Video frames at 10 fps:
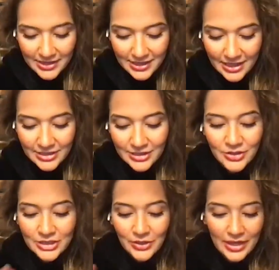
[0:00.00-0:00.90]
see. Because
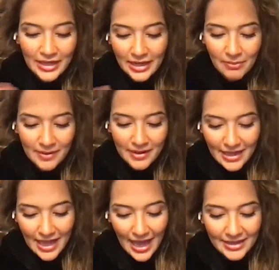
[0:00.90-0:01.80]
you still get up
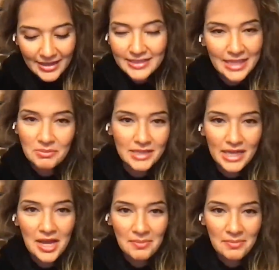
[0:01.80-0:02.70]
at the same time.